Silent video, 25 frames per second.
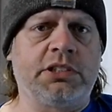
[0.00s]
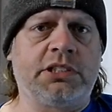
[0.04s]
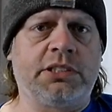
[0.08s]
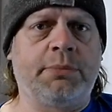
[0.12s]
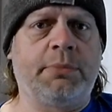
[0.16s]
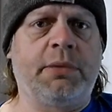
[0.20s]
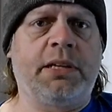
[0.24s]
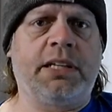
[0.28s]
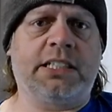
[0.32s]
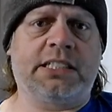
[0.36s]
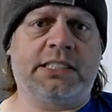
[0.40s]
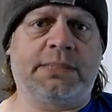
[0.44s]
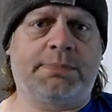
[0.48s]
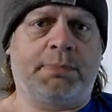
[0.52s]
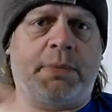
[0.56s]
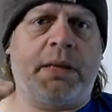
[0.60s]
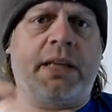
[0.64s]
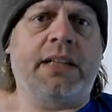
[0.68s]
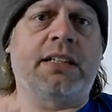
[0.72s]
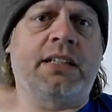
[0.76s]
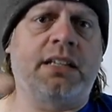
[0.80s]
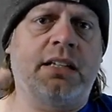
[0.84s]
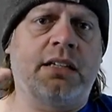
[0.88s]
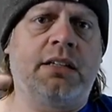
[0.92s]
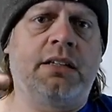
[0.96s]
should be
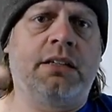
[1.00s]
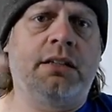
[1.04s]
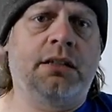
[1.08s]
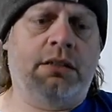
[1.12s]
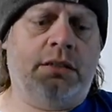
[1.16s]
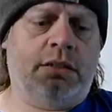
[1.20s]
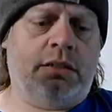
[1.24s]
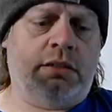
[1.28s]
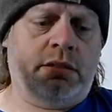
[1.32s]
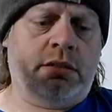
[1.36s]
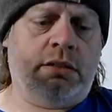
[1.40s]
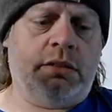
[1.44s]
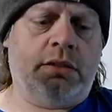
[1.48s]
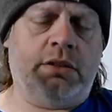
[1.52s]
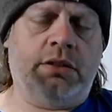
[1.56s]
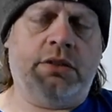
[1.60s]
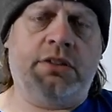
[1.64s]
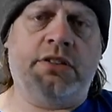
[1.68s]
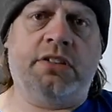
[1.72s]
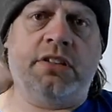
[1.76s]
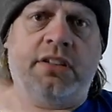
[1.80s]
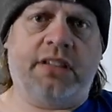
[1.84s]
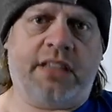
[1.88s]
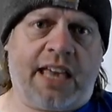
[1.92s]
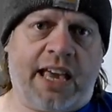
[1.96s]
expected
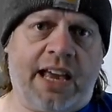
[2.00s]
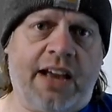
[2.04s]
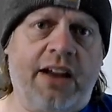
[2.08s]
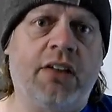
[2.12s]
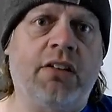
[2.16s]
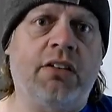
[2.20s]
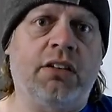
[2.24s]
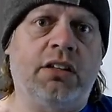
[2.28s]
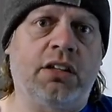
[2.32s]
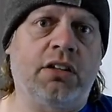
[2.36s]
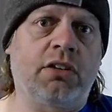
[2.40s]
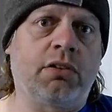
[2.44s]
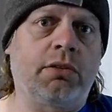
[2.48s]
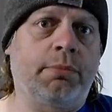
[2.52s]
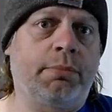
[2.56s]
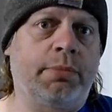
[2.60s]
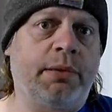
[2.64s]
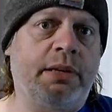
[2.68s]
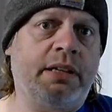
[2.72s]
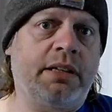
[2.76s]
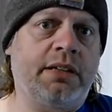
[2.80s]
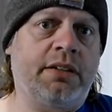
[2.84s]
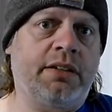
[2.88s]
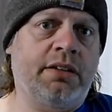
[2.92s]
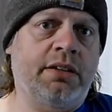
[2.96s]
to care a little
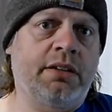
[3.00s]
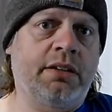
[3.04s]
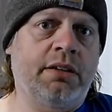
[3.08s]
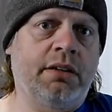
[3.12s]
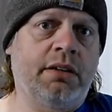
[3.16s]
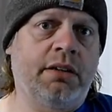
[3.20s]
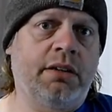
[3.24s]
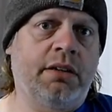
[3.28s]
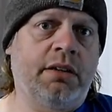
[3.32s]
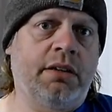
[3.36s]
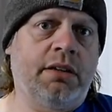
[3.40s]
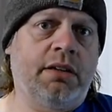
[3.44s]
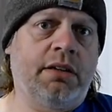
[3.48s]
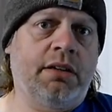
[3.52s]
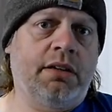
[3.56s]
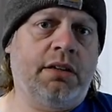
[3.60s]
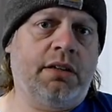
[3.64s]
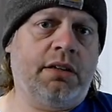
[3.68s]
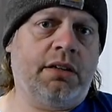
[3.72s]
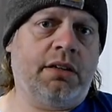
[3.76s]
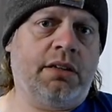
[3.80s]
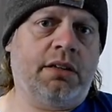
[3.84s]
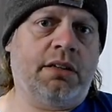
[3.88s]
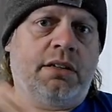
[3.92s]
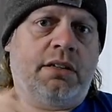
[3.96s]
bit
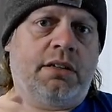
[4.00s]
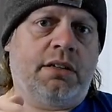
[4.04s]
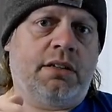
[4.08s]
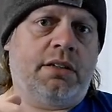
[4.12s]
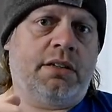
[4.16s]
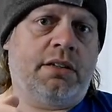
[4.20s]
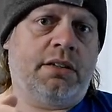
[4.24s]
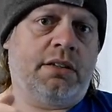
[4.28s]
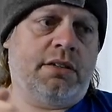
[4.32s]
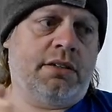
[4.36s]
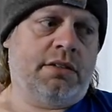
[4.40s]
uh,